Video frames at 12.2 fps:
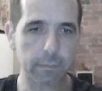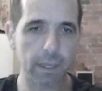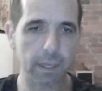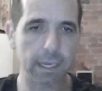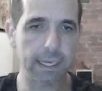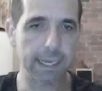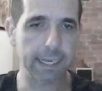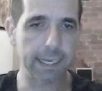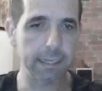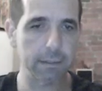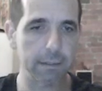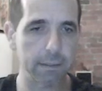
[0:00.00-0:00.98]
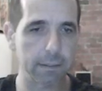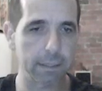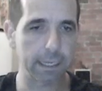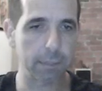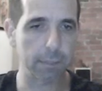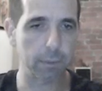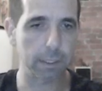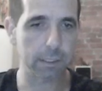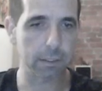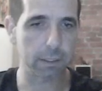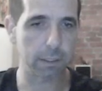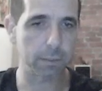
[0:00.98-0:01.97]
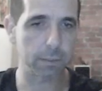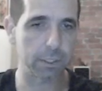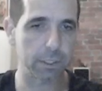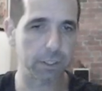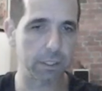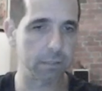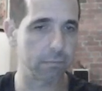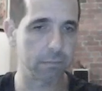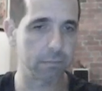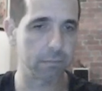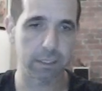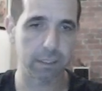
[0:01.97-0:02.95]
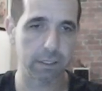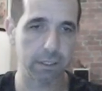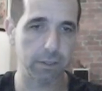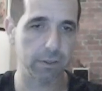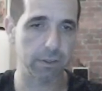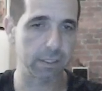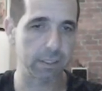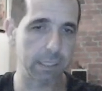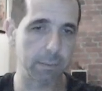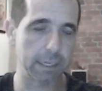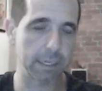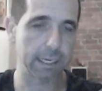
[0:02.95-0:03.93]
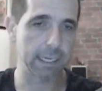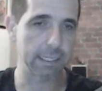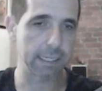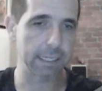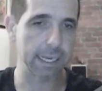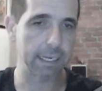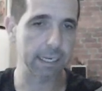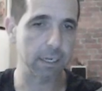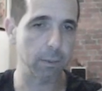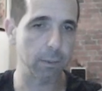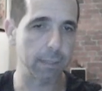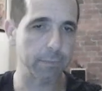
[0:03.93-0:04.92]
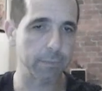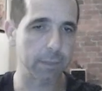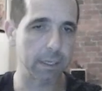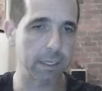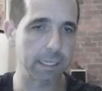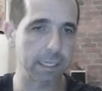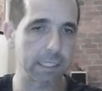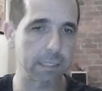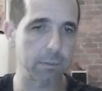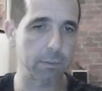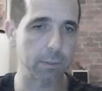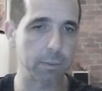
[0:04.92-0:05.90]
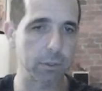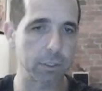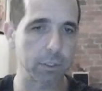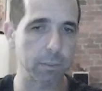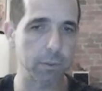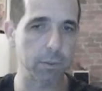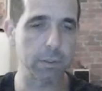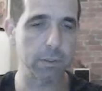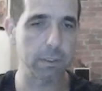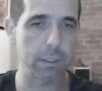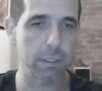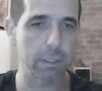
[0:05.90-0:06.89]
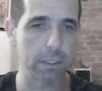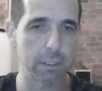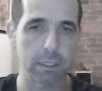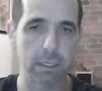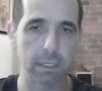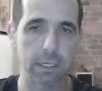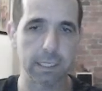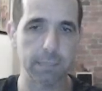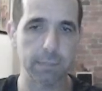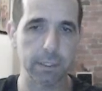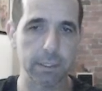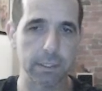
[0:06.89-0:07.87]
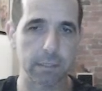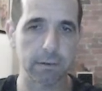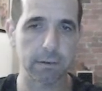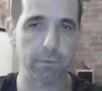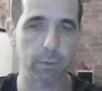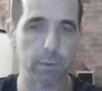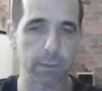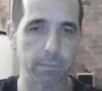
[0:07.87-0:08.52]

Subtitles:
and again, now white's got the opposition. You can see the black king's getting nowhere unless we push the pawn, and then we use our other one.